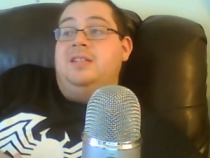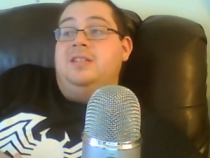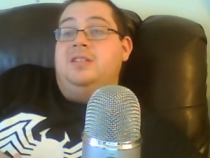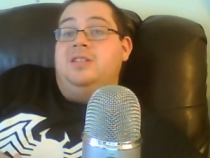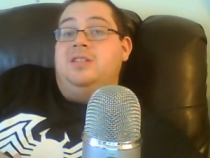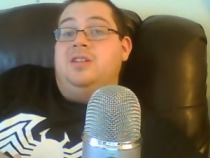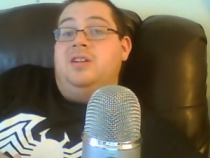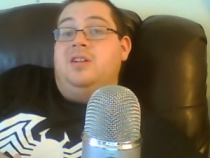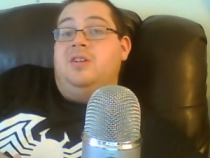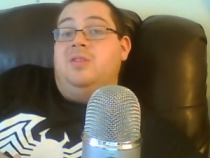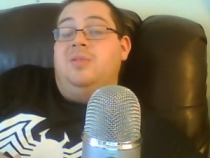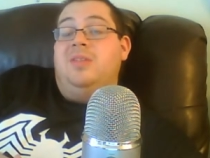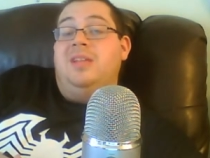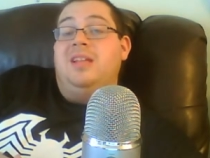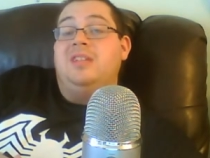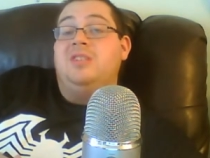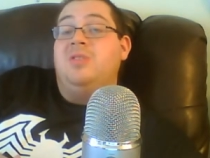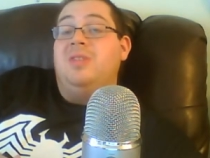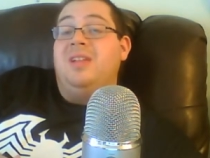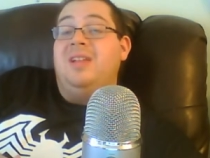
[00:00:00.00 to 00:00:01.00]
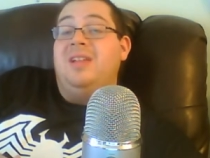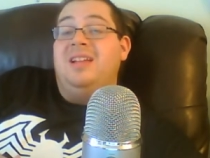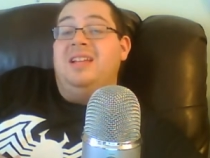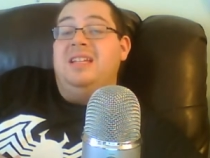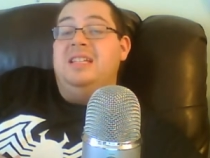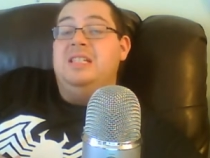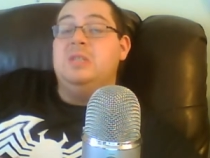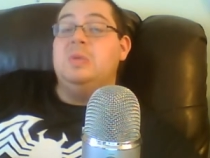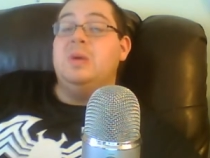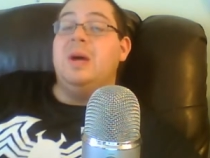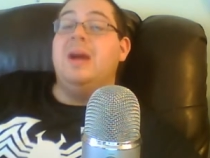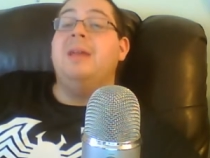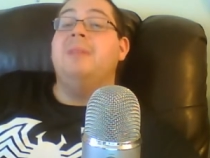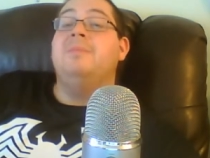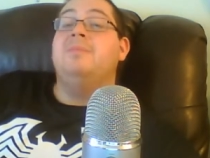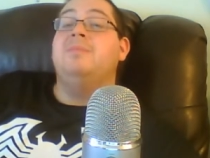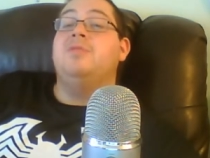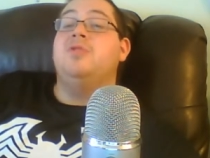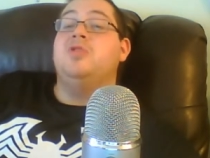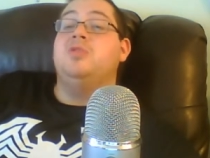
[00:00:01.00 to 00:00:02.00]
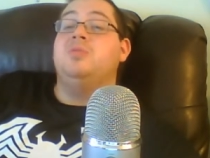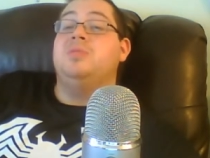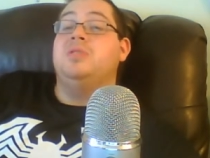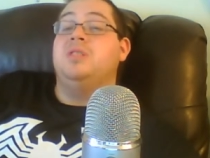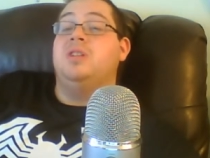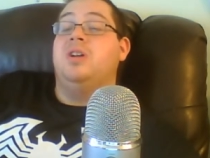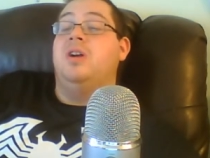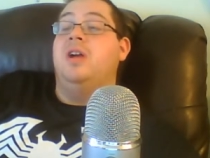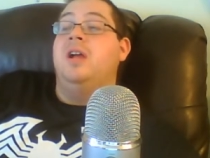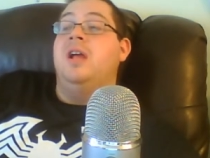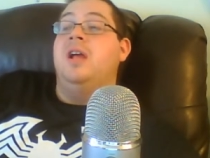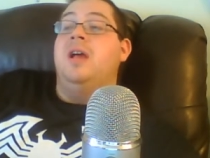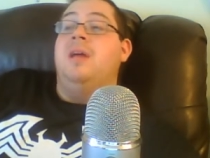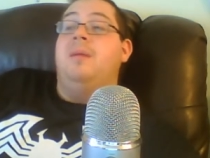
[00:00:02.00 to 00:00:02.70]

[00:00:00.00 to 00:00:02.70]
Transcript: So that's all I can do. I am super sorry.